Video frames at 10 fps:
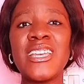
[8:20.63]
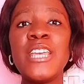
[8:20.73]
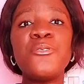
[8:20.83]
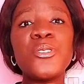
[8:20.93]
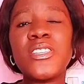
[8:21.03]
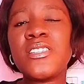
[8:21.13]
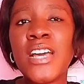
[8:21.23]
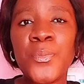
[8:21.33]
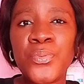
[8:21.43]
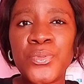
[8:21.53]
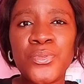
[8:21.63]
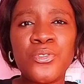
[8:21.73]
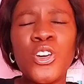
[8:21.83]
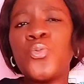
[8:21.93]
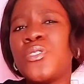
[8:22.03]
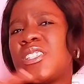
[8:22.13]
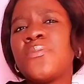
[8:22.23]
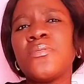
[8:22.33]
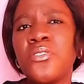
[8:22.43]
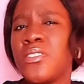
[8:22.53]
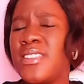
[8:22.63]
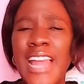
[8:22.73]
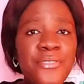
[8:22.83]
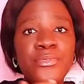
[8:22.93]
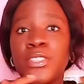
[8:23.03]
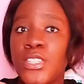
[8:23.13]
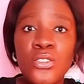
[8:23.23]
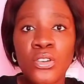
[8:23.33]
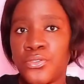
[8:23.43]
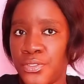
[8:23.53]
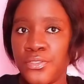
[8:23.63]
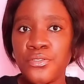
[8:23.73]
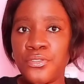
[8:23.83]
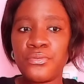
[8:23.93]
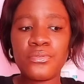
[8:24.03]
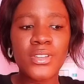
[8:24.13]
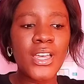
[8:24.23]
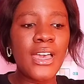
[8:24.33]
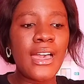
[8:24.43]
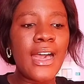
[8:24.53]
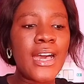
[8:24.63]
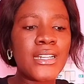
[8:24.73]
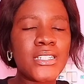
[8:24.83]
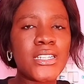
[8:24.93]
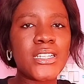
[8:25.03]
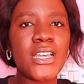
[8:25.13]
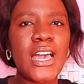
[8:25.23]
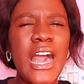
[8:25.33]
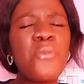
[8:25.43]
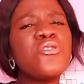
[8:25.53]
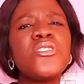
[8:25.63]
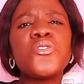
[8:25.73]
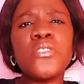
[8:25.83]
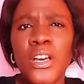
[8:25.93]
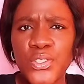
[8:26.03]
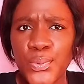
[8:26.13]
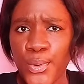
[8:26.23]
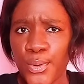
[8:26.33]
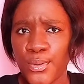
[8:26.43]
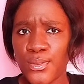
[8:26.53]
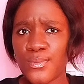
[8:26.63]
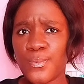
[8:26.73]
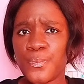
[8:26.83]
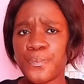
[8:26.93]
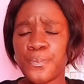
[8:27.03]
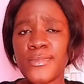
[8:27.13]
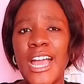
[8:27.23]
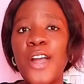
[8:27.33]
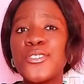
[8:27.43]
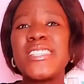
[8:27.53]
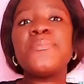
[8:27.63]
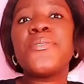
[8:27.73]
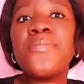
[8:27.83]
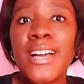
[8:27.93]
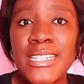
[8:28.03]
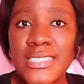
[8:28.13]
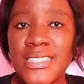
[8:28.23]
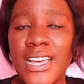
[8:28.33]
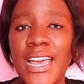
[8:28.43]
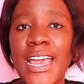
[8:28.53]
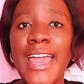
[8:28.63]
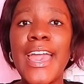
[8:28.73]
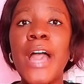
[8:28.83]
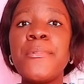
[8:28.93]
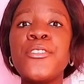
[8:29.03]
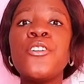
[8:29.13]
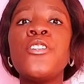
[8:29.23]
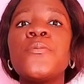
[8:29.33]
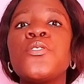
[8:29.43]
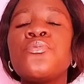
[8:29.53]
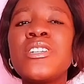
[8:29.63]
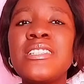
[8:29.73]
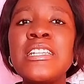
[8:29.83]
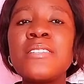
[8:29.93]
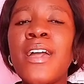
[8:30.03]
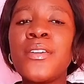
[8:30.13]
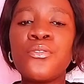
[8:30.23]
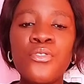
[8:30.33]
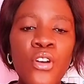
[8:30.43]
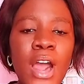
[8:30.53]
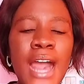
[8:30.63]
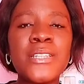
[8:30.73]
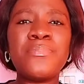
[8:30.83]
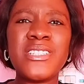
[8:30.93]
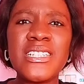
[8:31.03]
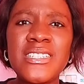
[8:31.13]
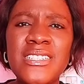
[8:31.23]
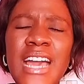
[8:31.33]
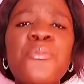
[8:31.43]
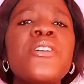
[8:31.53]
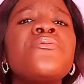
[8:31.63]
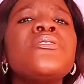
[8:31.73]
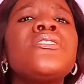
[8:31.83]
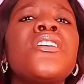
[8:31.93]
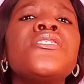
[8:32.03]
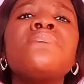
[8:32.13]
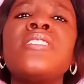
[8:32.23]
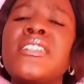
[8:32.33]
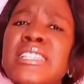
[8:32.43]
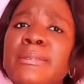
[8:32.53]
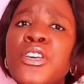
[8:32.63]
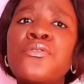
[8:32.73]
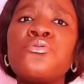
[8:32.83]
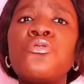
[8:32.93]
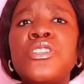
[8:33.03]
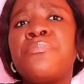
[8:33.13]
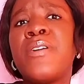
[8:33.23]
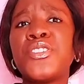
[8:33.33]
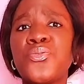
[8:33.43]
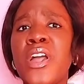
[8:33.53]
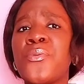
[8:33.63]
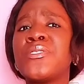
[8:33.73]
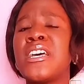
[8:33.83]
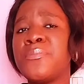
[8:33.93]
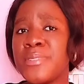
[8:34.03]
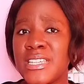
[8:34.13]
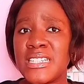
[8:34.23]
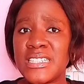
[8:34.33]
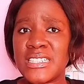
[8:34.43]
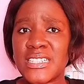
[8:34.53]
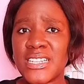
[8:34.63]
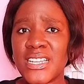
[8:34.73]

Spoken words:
If those things happen, God will still be God. Life will still continue. And I will still turn out well. I will still be fine. I may not love the way things might go at the beginning. I will even tell me that things might not even go the best way I want at the beginning.